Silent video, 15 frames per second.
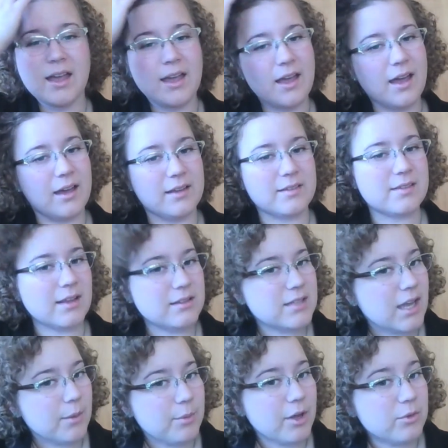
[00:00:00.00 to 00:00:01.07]
as a
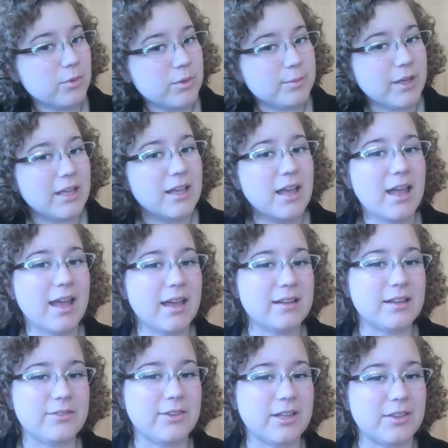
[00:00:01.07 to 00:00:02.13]
tampon would be.
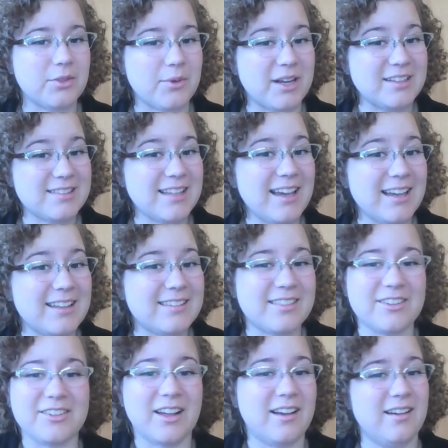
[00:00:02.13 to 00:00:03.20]
And if you get the right size,
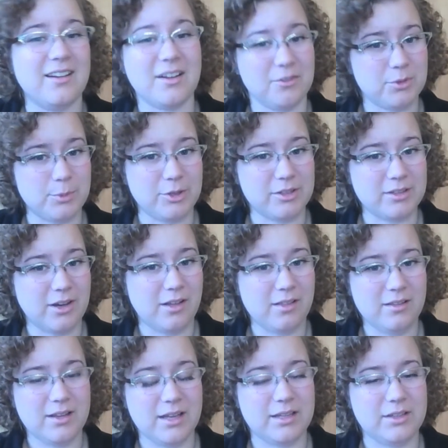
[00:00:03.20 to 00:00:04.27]
they're not uncomfortable at
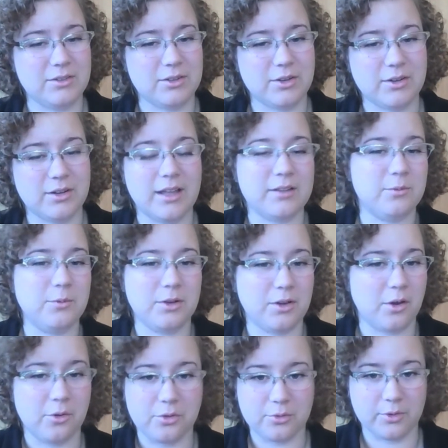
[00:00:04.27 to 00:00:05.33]
all. And and we'll
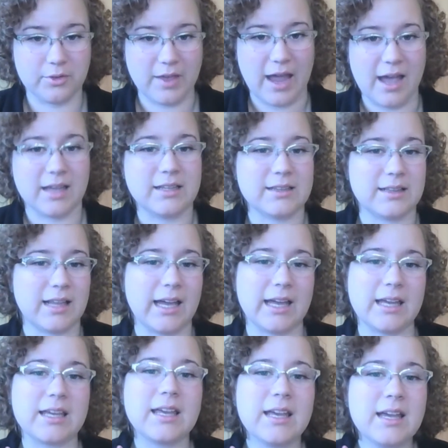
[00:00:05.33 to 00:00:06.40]
go through that in
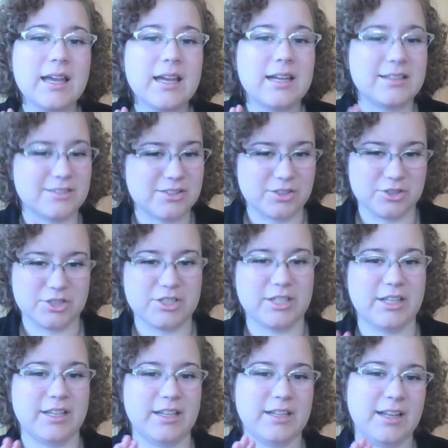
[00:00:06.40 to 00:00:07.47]

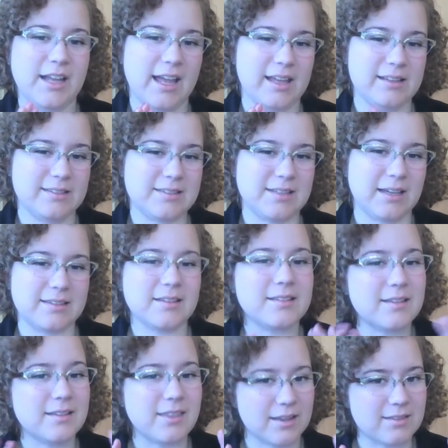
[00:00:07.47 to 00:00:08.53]
insertion and
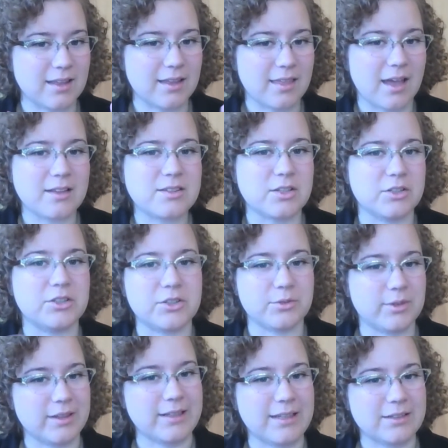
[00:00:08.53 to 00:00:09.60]
sizes and things like that. So you don't
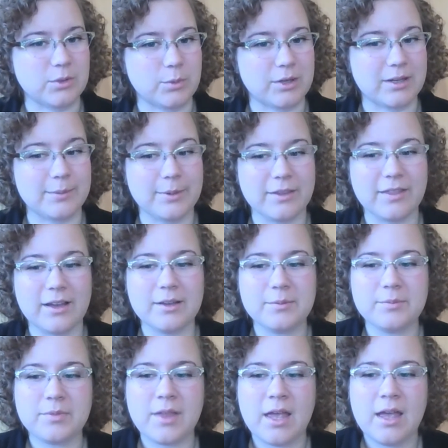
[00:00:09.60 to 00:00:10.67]
really need to worry about
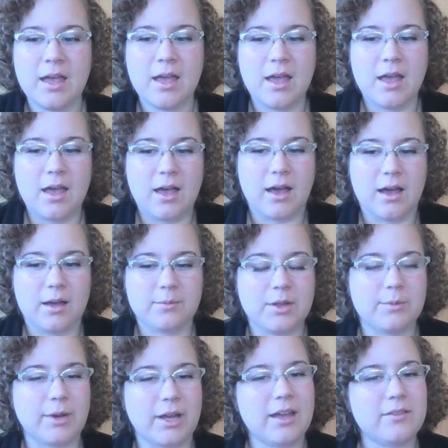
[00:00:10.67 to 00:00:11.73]
that.
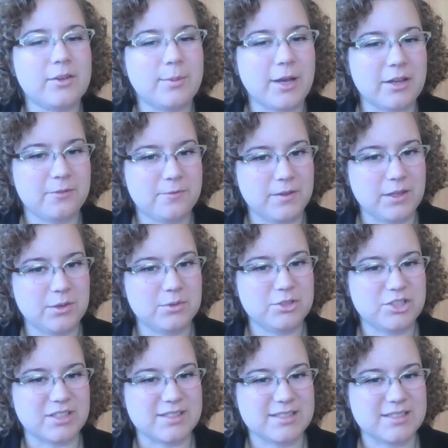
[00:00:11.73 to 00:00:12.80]
You might have to buy a few
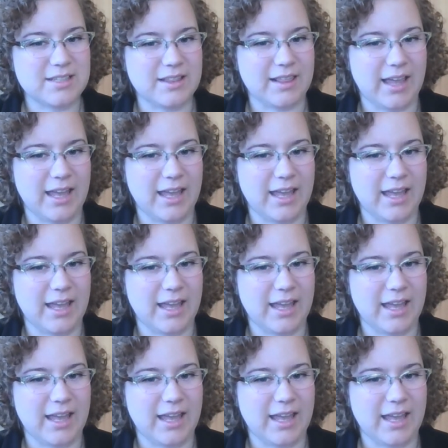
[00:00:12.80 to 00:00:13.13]
just to